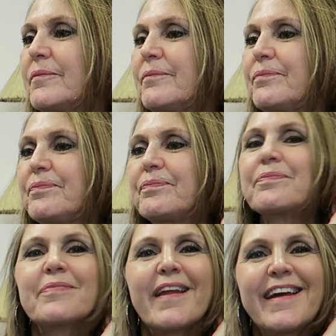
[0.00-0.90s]

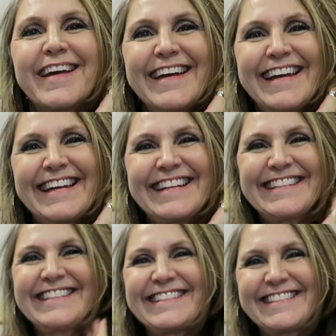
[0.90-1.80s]

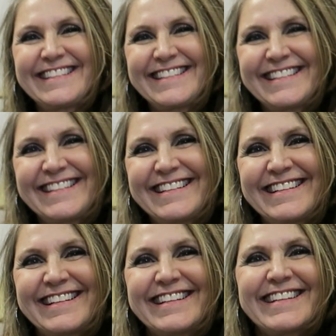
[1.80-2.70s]

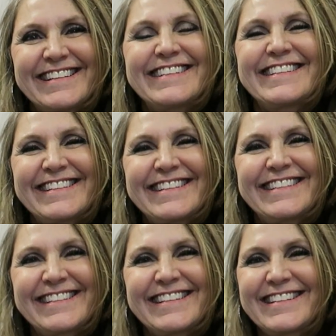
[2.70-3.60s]

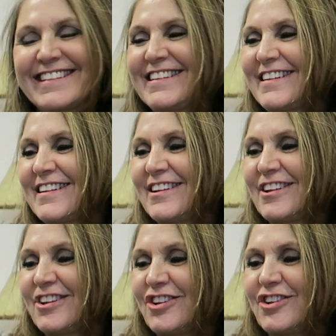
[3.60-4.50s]
[no speech]